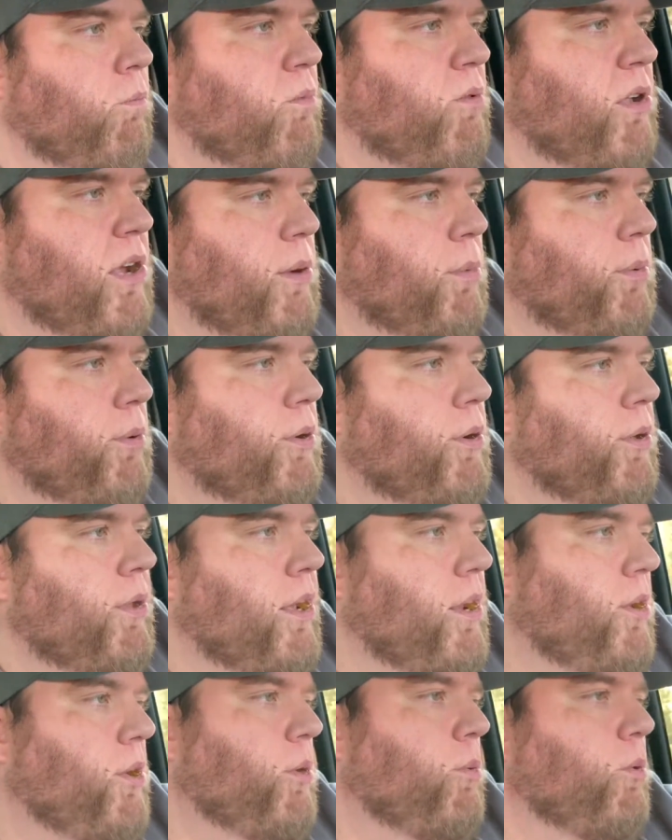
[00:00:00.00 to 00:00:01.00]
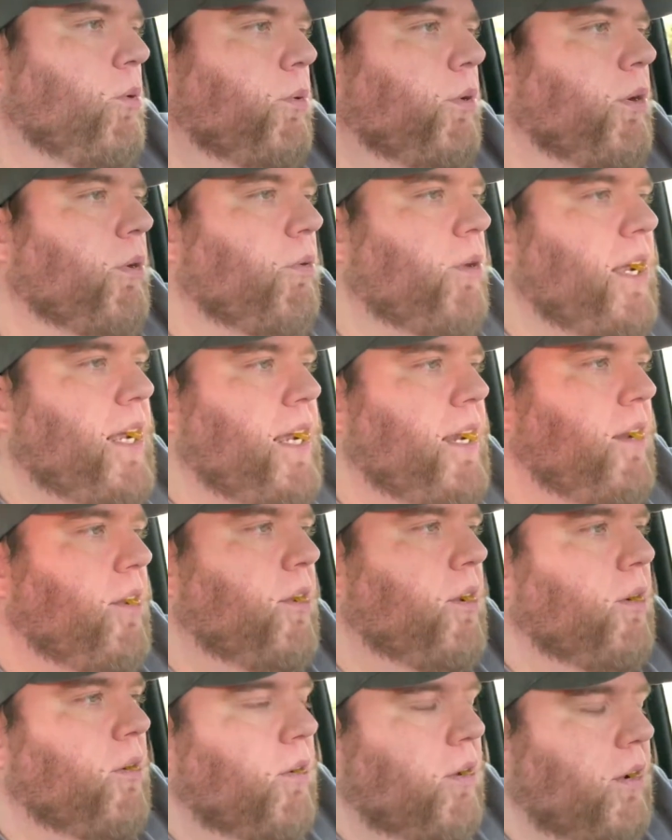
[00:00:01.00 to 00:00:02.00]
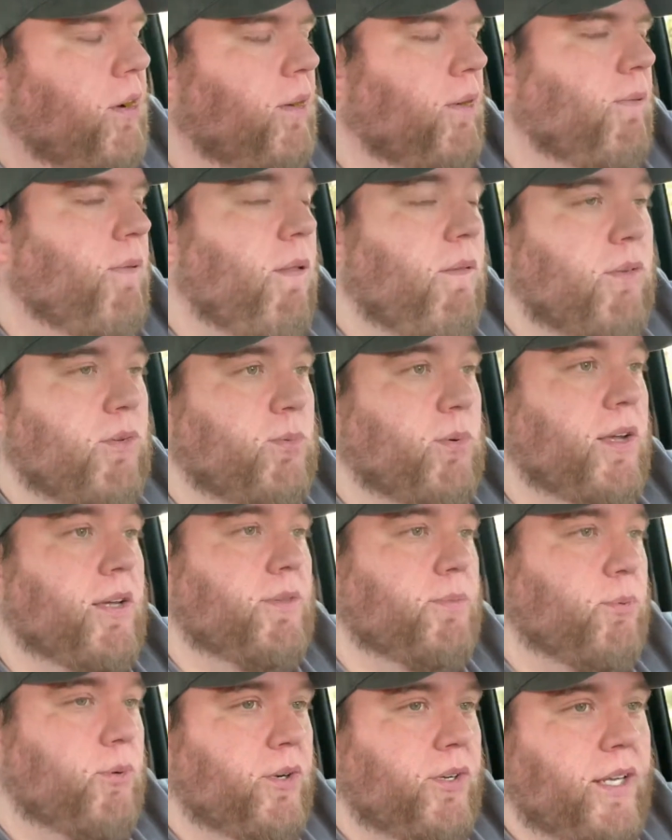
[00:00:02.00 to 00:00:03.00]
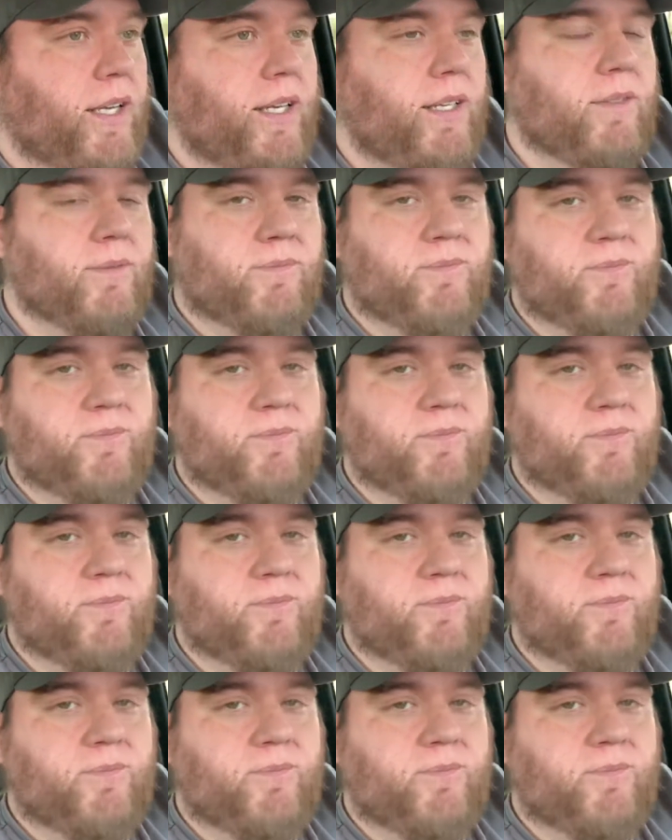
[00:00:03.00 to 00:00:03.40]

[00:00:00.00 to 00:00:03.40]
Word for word: temperature that you want to reach so it's, it's pretty neat